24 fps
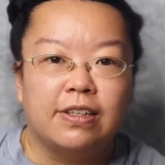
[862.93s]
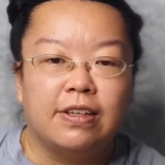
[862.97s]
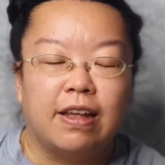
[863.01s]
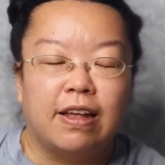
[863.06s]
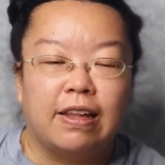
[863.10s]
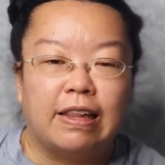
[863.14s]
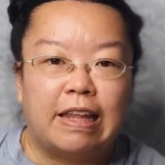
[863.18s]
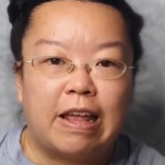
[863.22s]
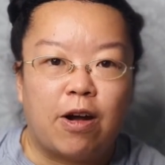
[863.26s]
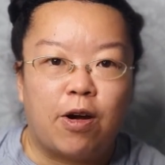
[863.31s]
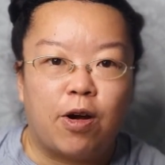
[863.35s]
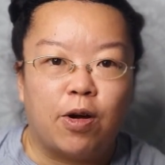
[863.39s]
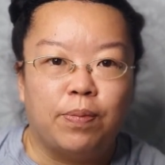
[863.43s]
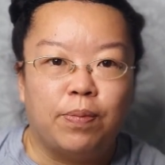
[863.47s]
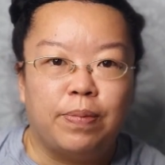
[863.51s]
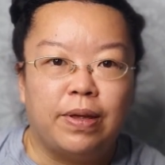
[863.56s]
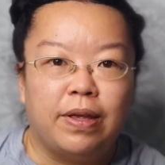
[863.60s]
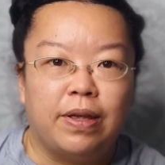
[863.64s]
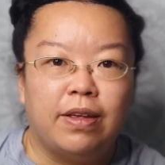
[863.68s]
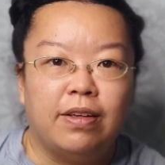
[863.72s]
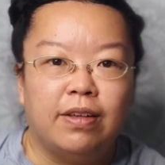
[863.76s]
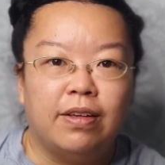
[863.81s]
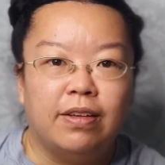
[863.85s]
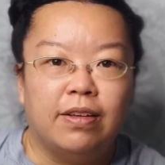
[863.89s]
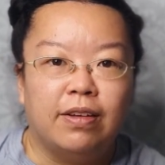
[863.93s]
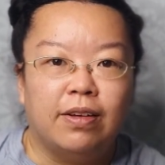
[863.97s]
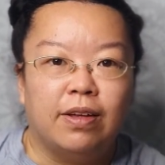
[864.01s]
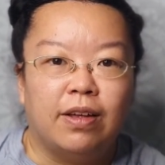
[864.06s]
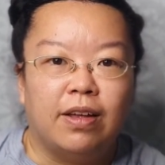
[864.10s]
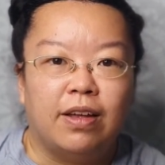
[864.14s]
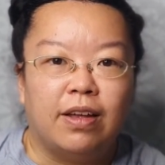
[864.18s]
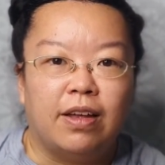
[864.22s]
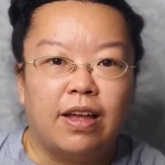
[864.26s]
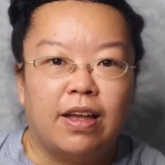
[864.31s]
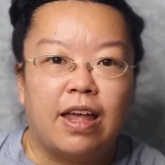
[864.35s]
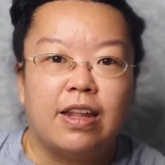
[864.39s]
and therapy
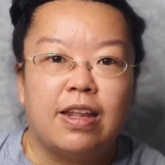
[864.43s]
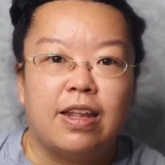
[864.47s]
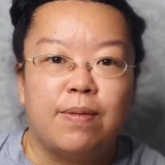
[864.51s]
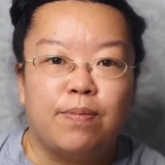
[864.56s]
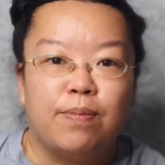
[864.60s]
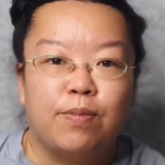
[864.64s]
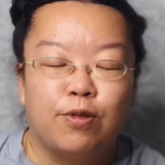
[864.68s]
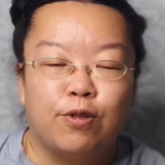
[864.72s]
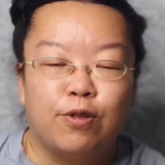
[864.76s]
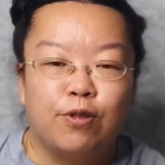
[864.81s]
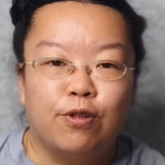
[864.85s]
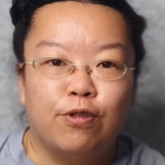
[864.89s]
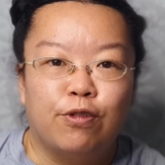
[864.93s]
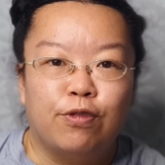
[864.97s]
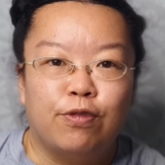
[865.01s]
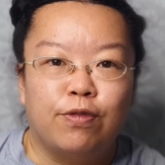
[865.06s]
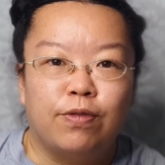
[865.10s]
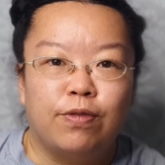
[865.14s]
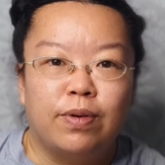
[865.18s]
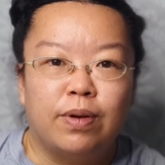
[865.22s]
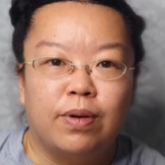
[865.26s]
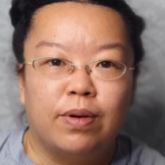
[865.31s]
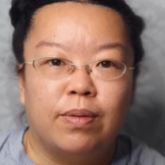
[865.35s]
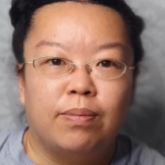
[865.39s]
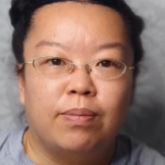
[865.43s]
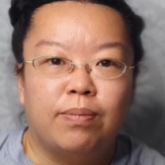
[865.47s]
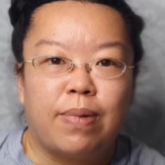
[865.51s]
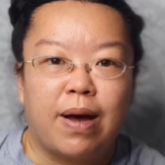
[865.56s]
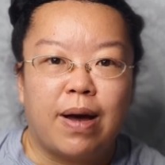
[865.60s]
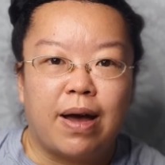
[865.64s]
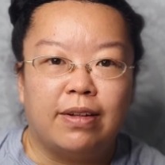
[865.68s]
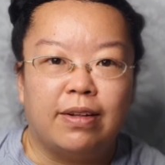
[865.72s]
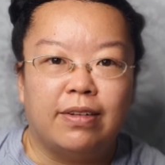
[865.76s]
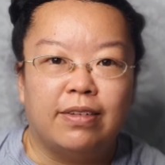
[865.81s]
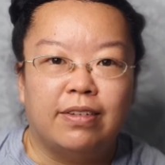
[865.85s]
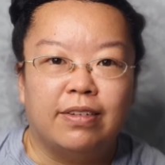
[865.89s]
and improve, but